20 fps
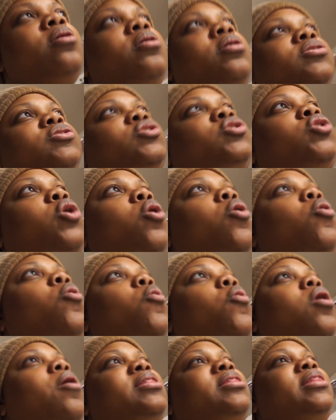
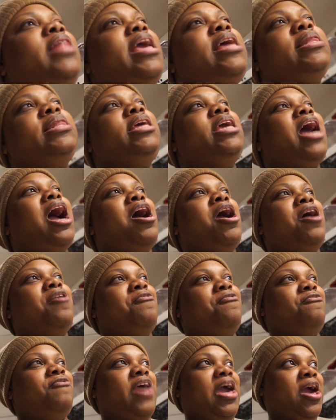So, lately, I have
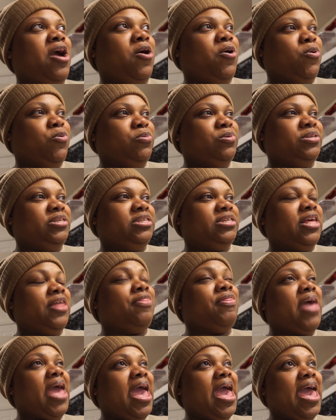found
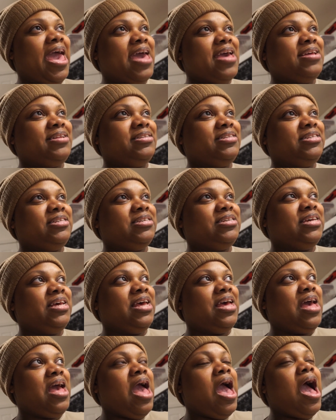that
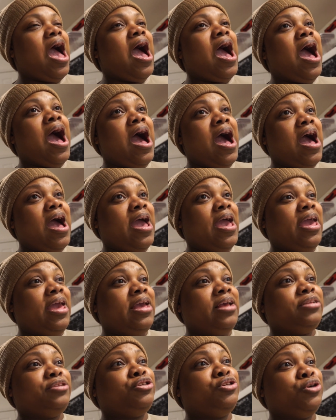
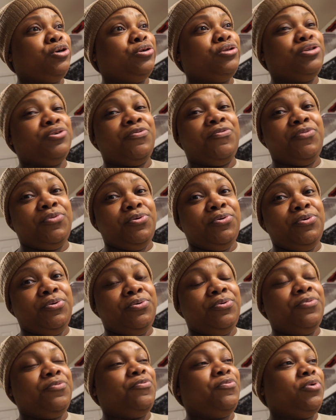I turn to
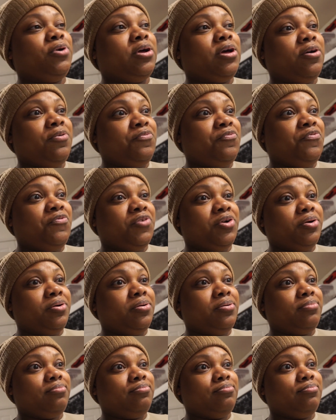food for comfort.
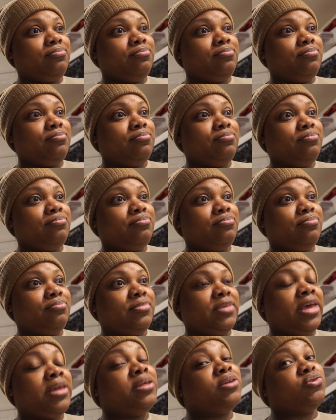
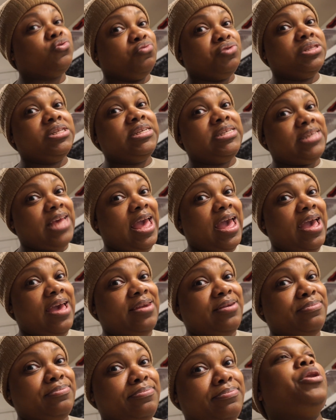And it's really
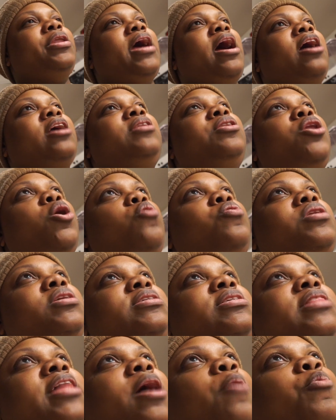sad. I
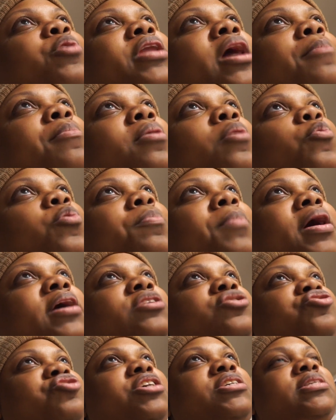notice that when my
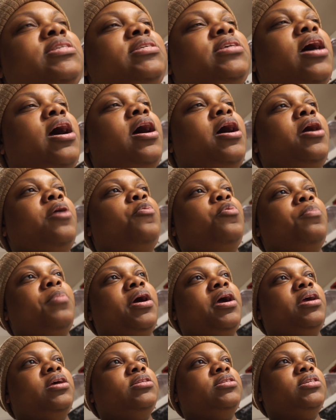stress is high, when
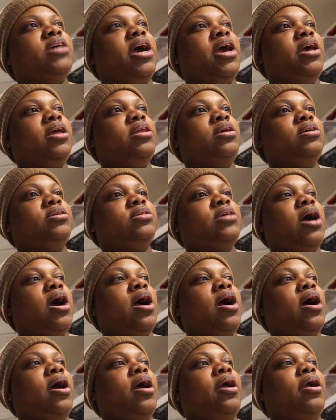my anxiety is
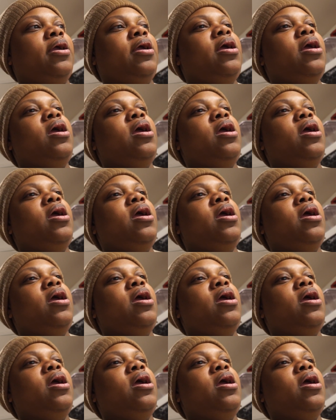high,